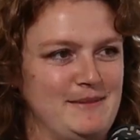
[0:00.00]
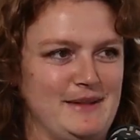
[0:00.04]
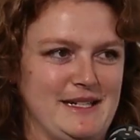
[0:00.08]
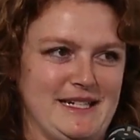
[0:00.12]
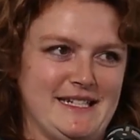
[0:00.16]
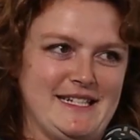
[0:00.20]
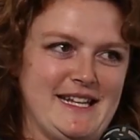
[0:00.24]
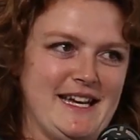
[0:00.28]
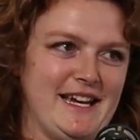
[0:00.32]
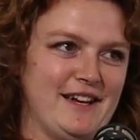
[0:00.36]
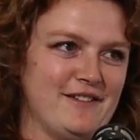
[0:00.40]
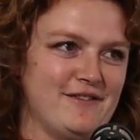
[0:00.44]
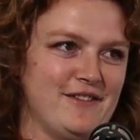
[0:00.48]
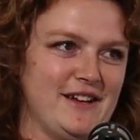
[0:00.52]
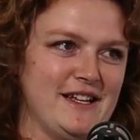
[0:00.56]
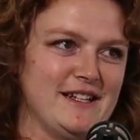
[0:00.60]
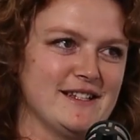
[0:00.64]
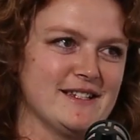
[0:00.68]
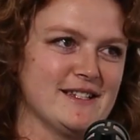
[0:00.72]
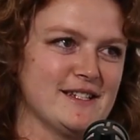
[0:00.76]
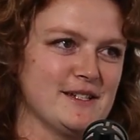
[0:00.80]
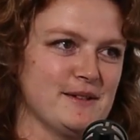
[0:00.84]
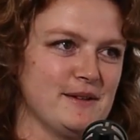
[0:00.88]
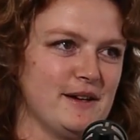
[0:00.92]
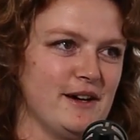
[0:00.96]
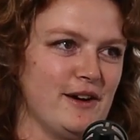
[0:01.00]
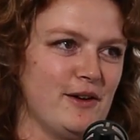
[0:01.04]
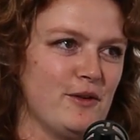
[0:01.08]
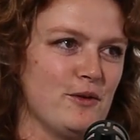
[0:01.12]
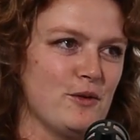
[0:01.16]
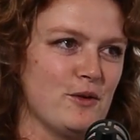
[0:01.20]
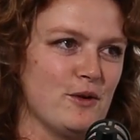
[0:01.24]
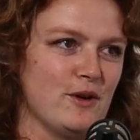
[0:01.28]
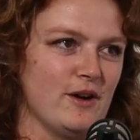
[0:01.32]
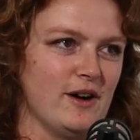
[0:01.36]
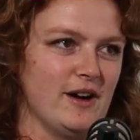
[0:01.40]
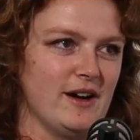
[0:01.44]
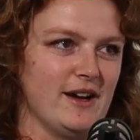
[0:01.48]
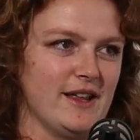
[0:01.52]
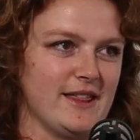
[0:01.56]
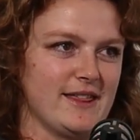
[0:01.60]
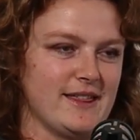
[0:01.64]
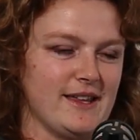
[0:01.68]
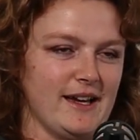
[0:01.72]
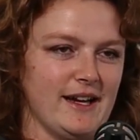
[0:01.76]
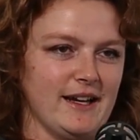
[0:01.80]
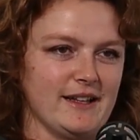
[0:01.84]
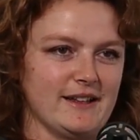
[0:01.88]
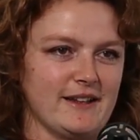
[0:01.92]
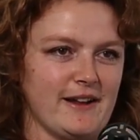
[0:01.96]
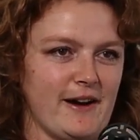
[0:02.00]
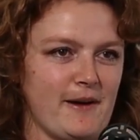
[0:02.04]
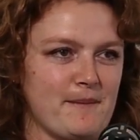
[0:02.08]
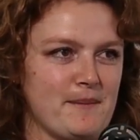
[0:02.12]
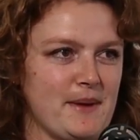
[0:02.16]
to take offence to it or think that I'm